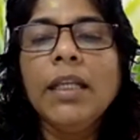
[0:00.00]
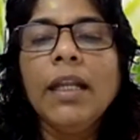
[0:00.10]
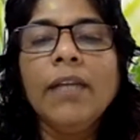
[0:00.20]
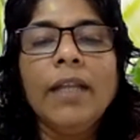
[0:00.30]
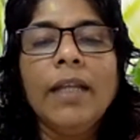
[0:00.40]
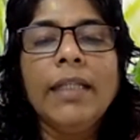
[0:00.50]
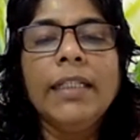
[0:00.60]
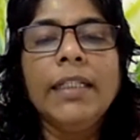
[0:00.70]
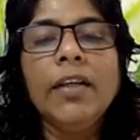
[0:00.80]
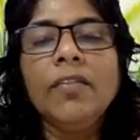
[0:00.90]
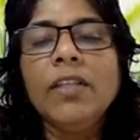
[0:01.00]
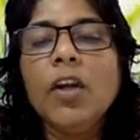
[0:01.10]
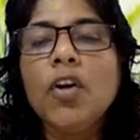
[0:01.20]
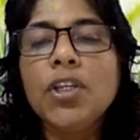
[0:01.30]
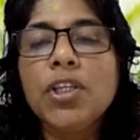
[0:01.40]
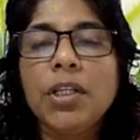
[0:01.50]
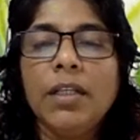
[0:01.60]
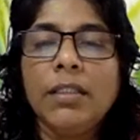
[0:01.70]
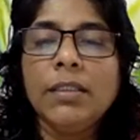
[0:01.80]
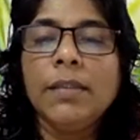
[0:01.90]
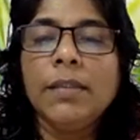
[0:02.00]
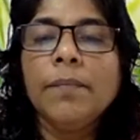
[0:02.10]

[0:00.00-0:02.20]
and validity of the questionnaires.